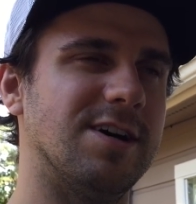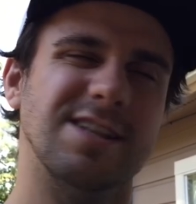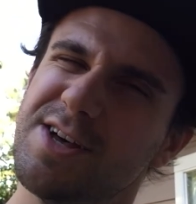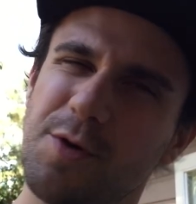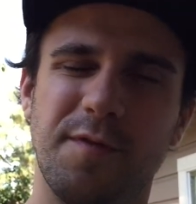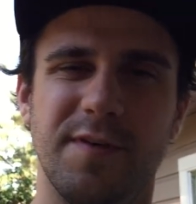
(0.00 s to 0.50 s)
a
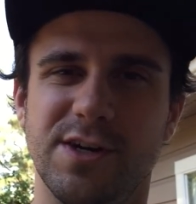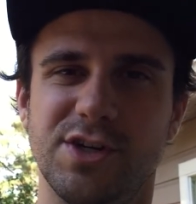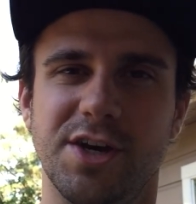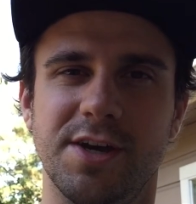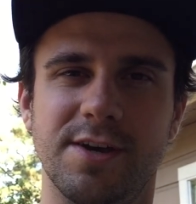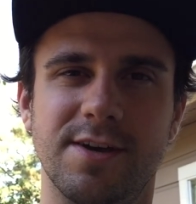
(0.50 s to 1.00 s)
little
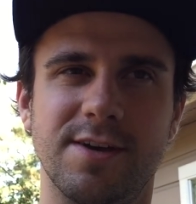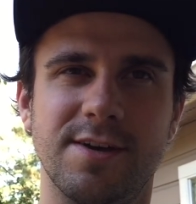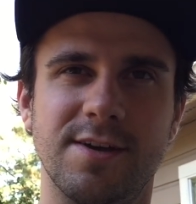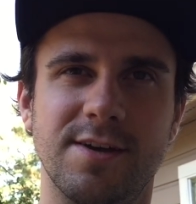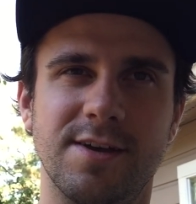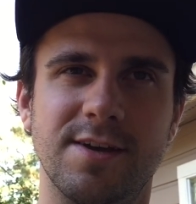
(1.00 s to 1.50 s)
fishy.
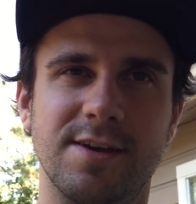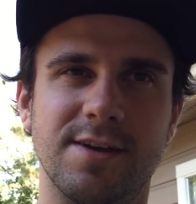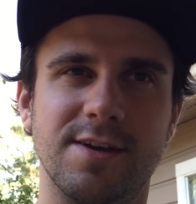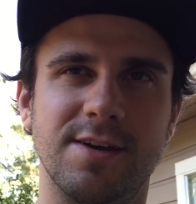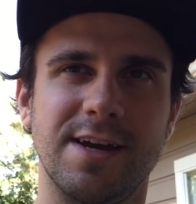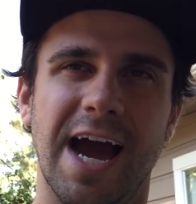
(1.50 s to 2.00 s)

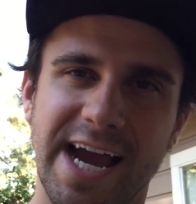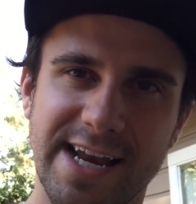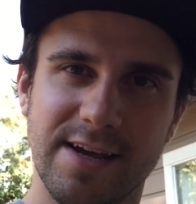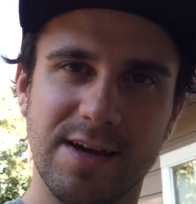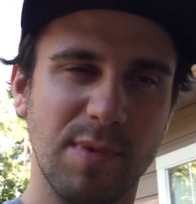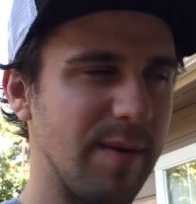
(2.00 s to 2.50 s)

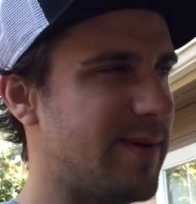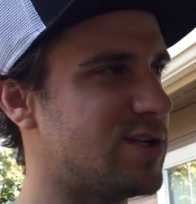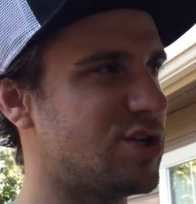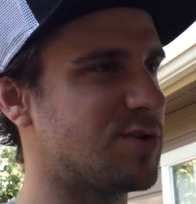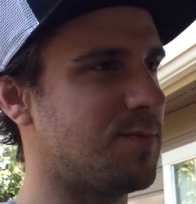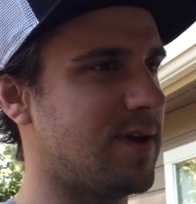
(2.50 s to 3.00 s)
Kinda. Maybe
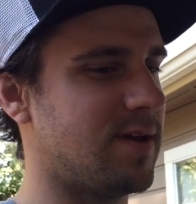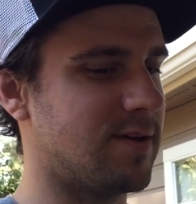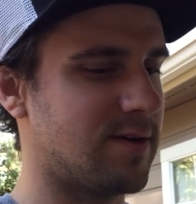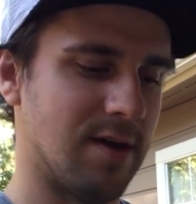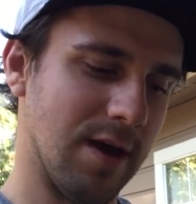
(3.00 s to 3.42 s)
it's just me.